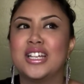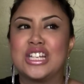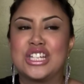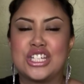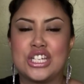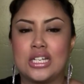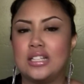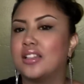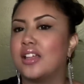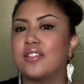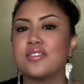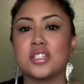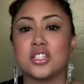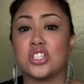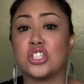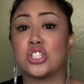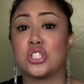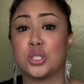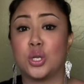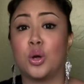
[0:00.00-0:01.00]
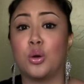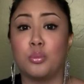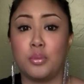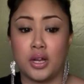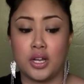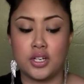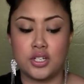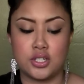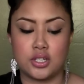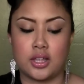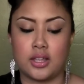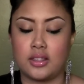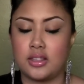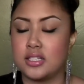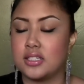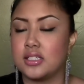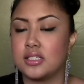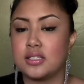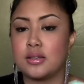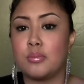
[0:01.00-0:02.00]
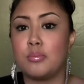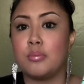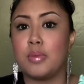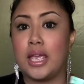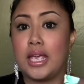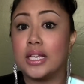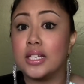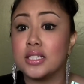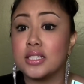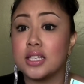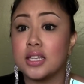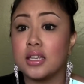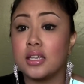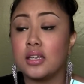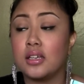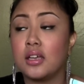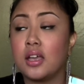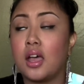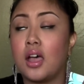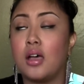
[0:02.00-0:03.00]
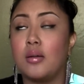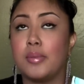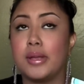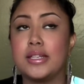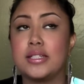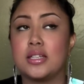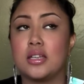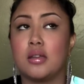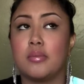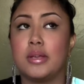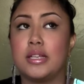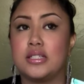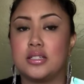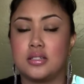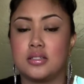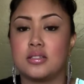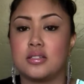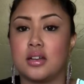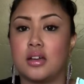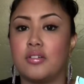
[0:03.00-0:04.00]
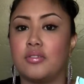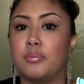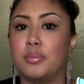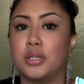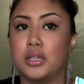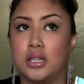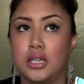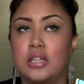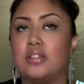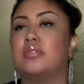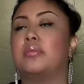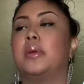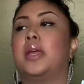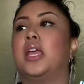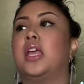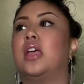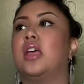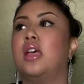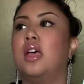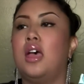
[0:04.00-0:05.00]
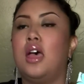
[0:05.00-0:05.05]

She loves it so much. Like, this is amazing stuff, believe me.